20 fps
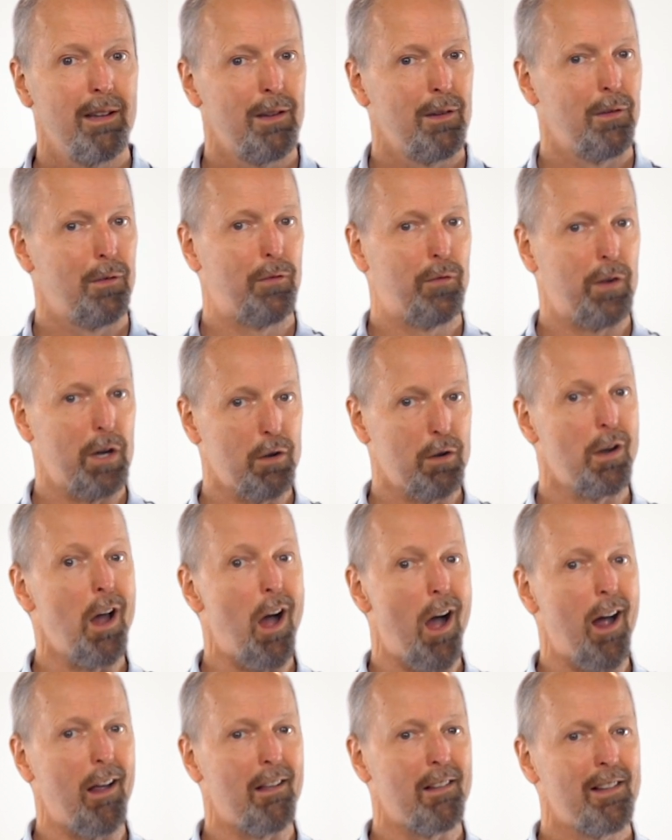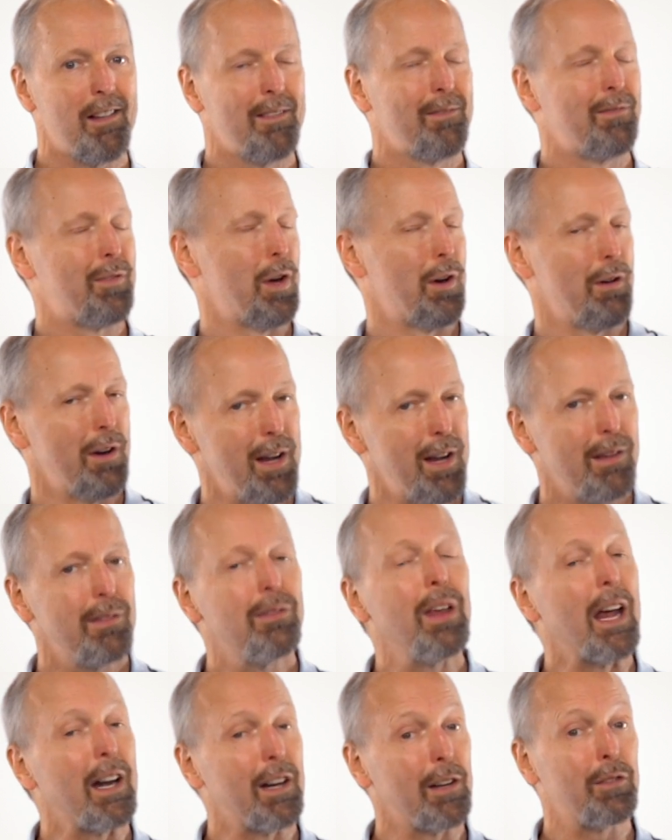Fear not, there is,
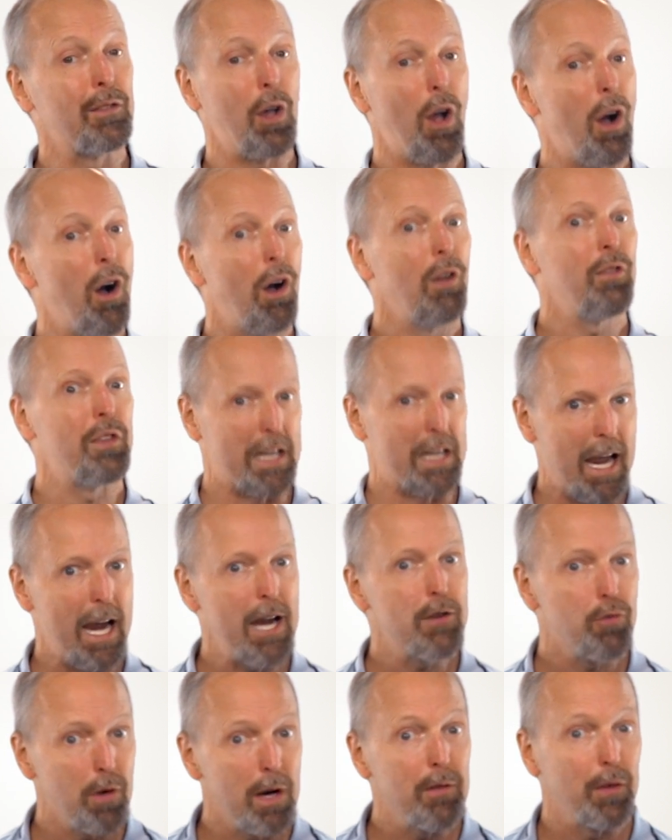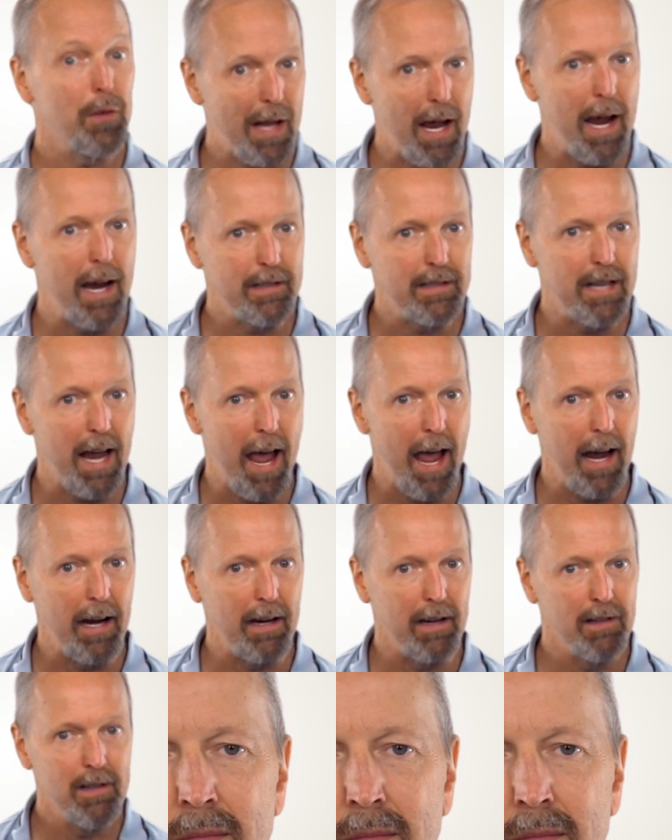and it's called the hreflang tag.